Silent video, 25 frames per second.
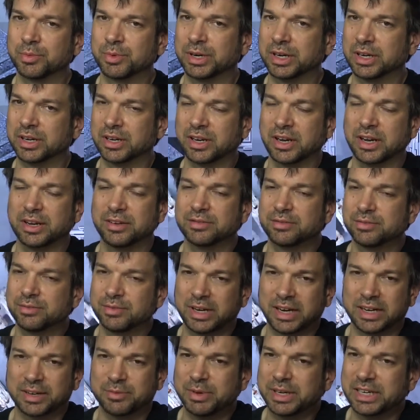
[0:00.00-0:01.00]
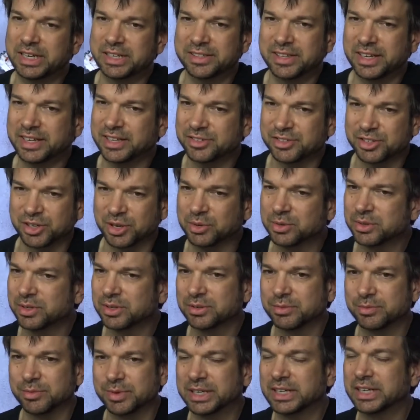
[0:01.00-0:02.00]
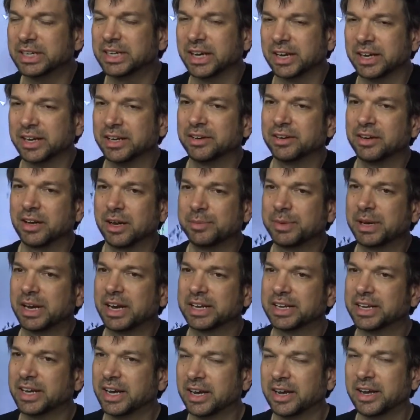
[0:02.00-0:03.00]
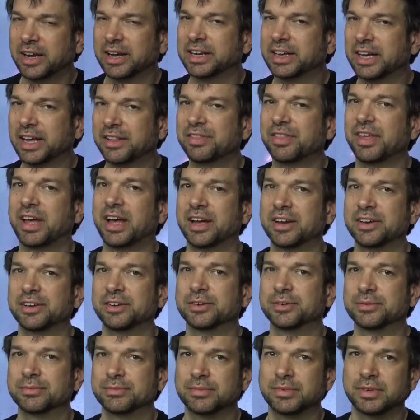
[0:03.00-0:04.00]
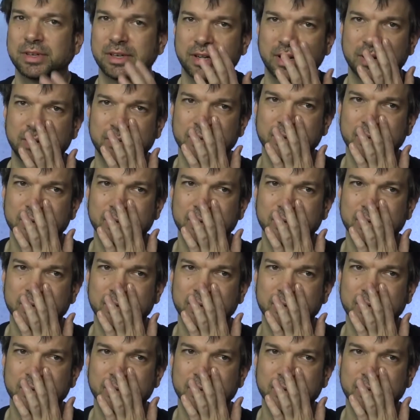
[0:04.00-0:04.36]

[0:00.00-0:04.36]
we can take a joke. We can get it. I mean, I get that you're, you